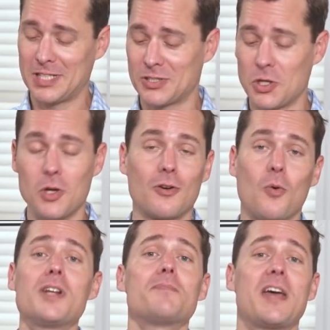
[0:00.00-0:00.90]
That's
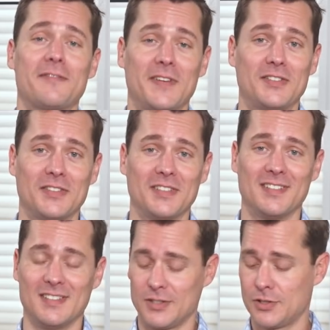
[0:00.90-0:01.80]
quite a benefit
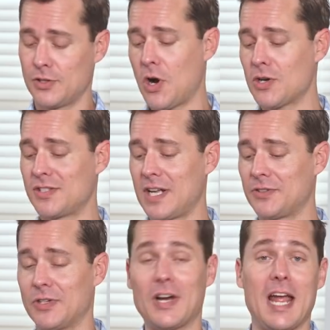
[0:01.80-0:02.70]
to the hard
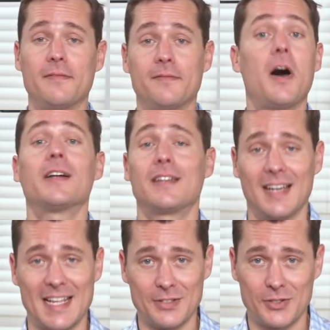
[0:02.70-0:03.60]
seltzer and
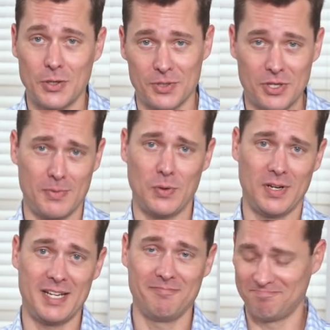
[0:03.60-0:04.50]
vodka and soda community.